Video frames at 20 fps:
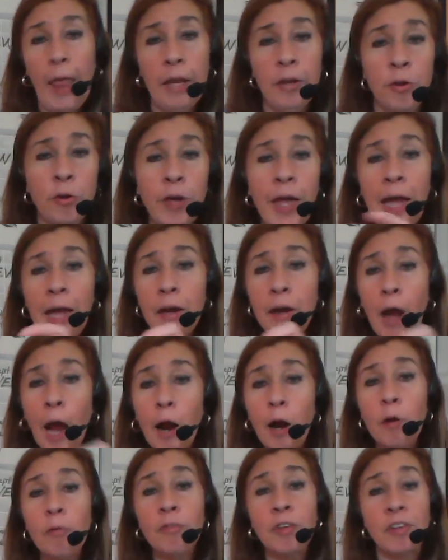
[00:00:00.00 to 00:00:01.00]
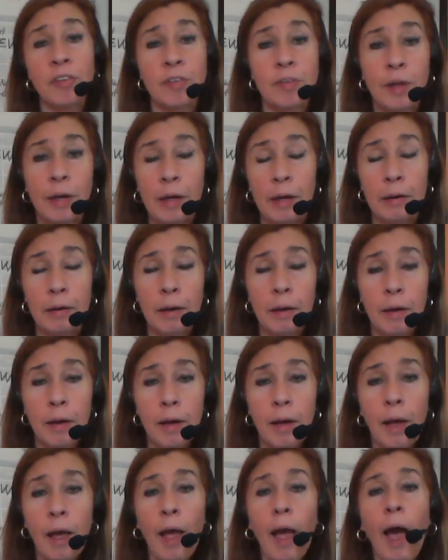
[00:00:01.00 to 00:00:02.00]
You're getting harvested.
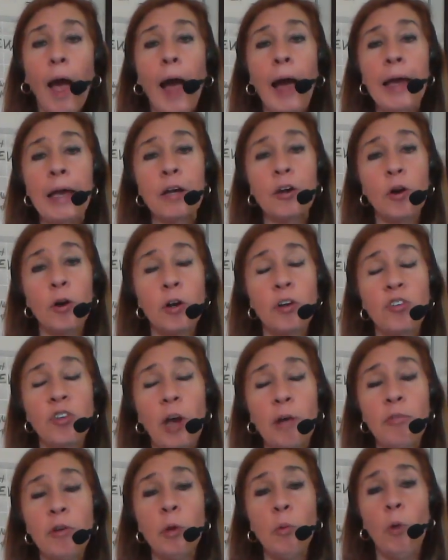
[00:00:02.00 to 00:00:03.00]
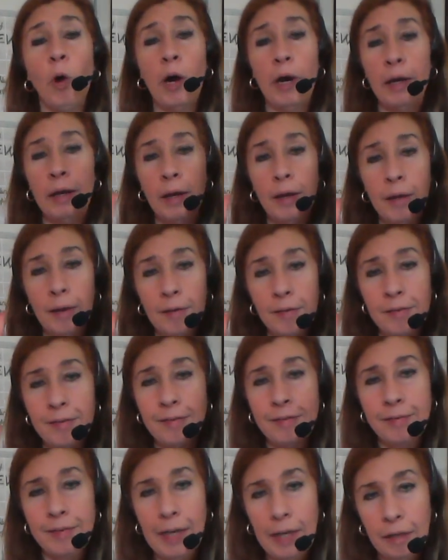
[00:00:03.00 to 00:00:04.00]
I encourage everyone,
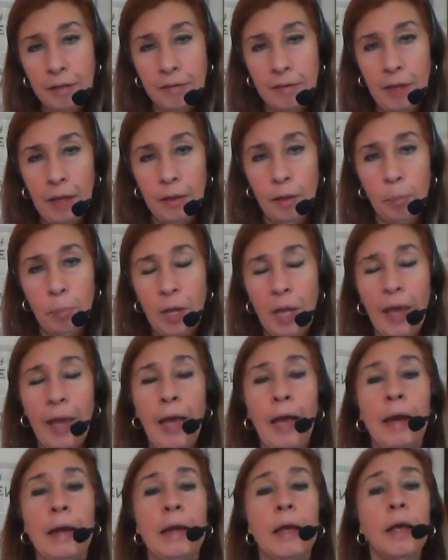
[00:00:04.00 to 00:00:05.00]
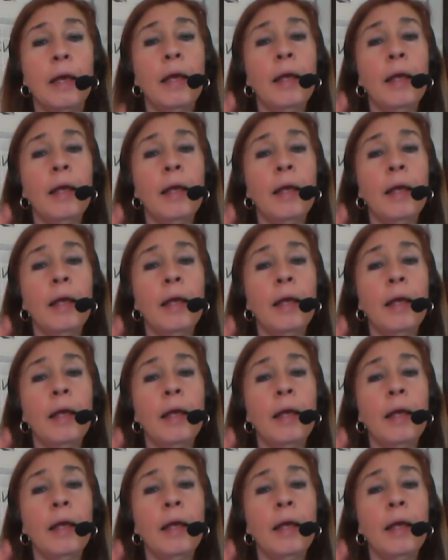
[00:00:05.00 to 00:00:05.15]
stick to the plan.